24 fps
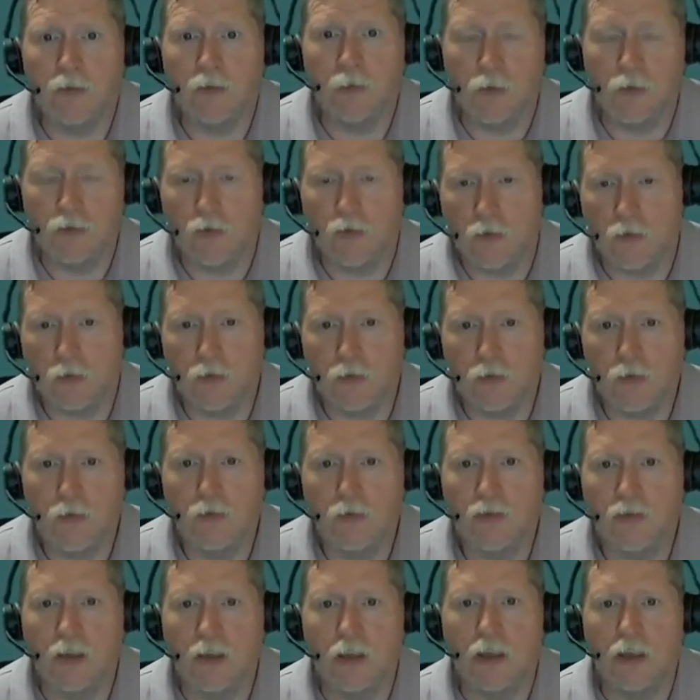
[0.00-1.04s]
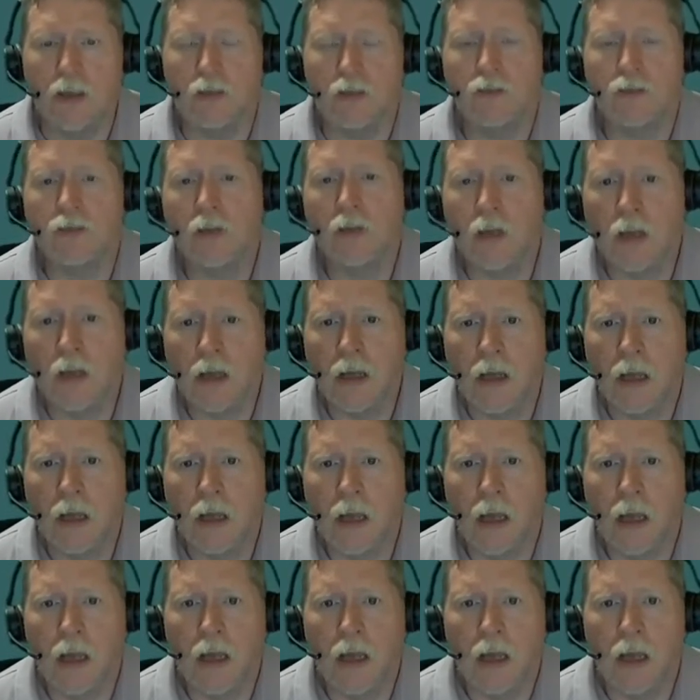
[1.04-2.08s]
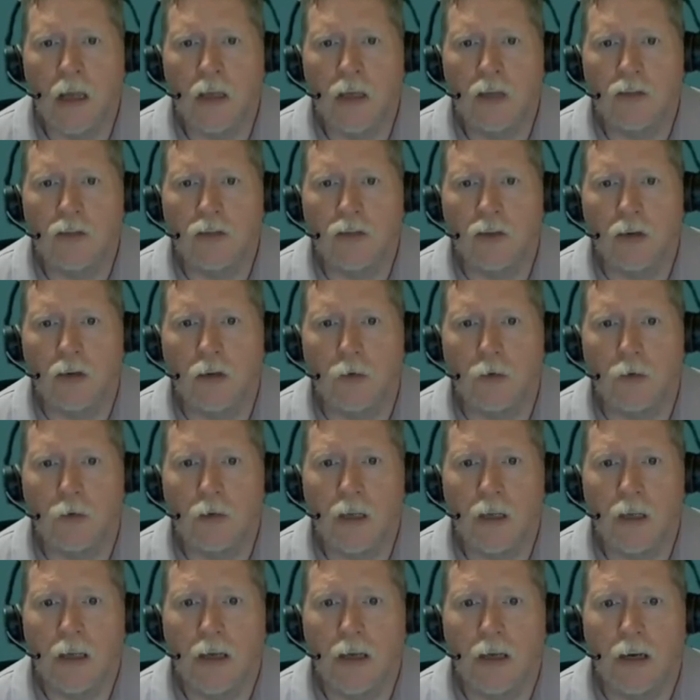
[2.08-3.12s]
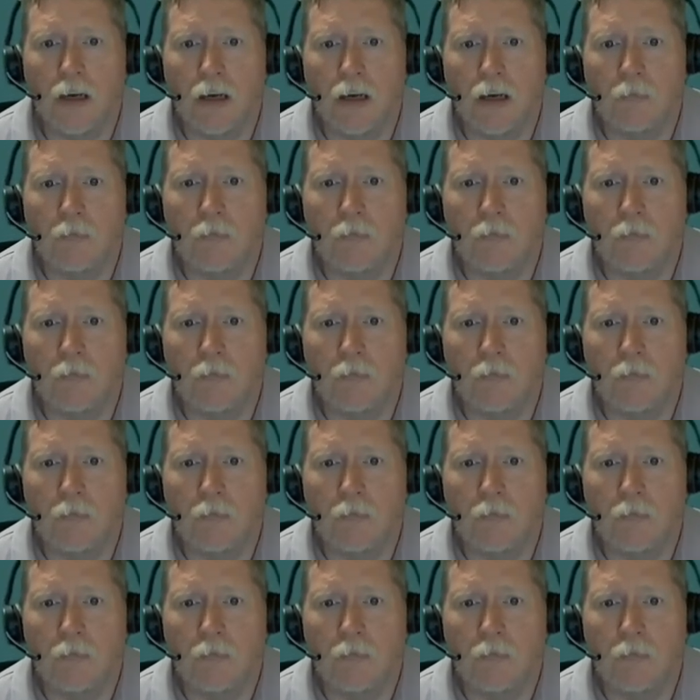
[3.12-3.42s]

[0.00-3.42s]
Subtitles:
which are Tuesday nights. So um,